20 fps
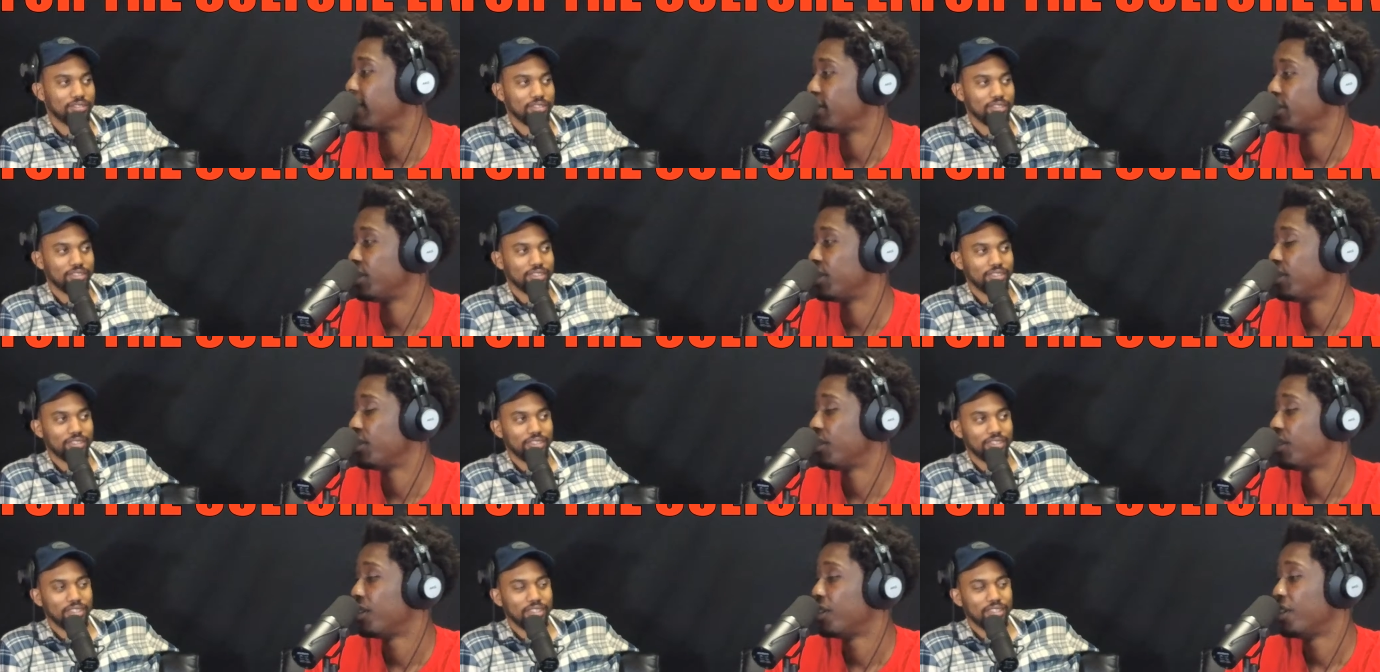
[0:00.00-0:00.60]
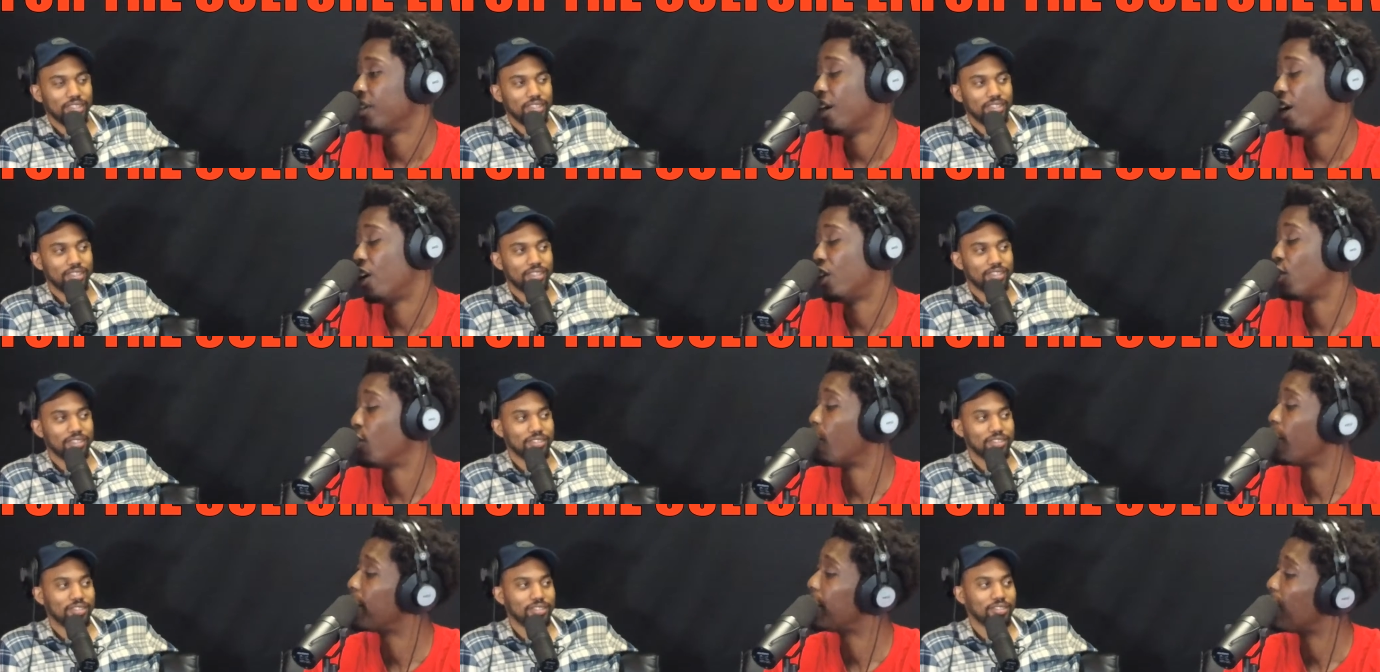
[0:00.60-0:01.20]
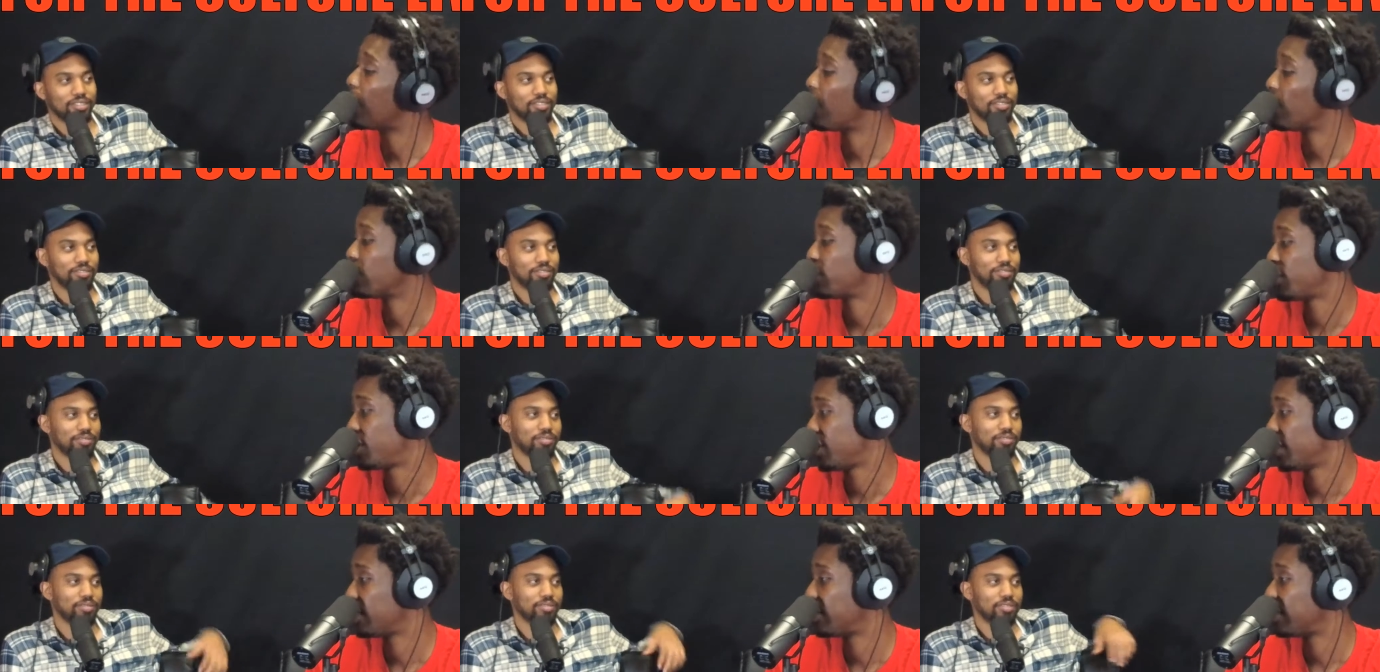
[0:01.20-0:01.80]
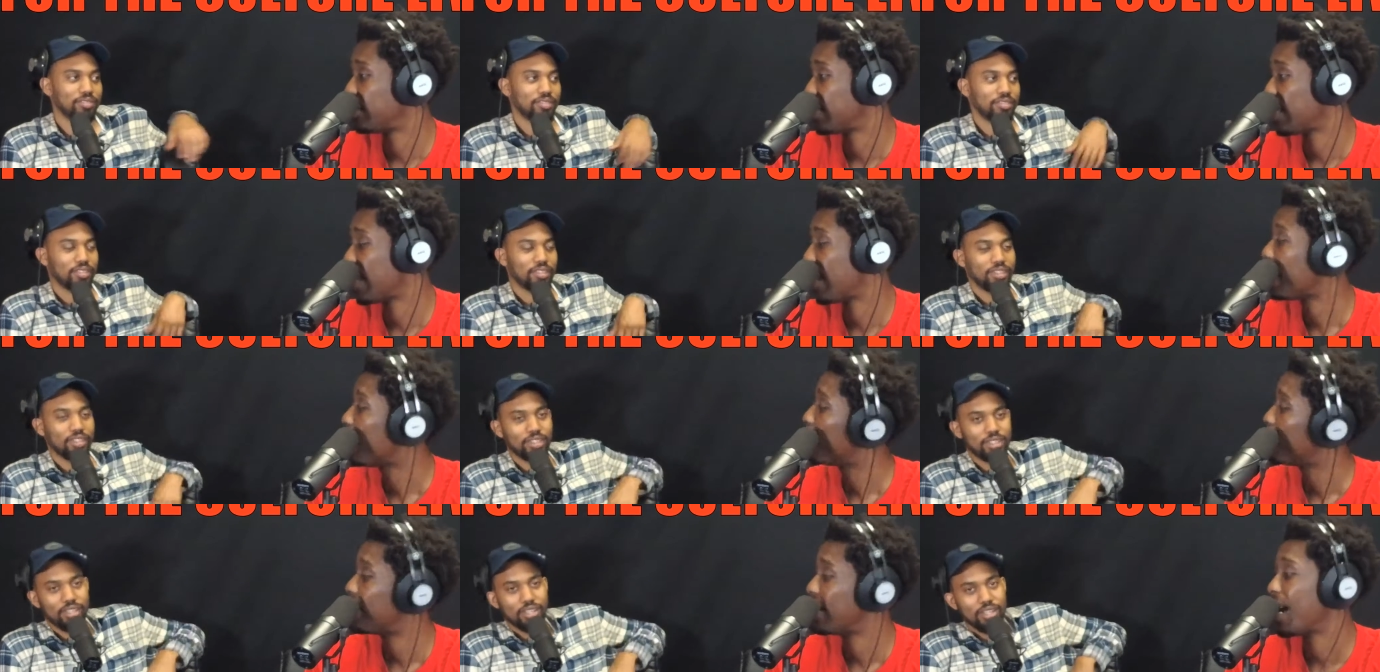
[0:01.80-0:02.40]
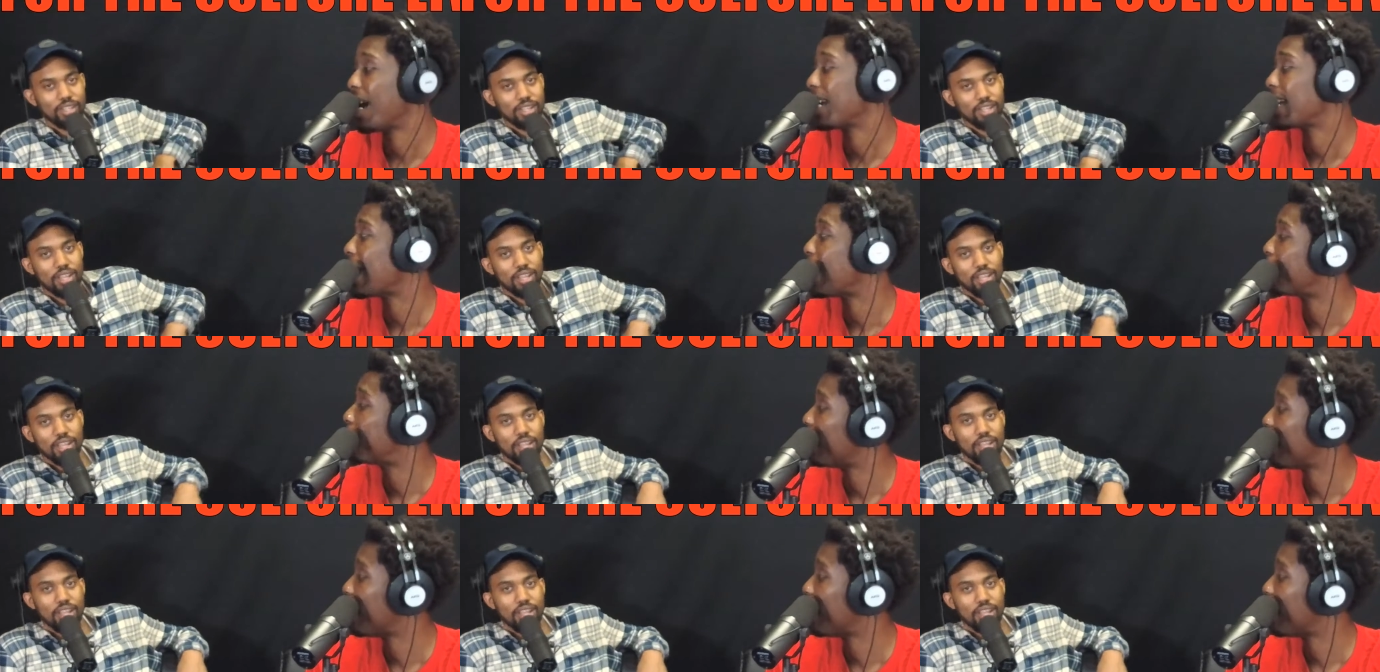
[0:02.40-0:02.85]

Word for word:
Speaker 1: shit. I don't know where y'all shits is at, but I got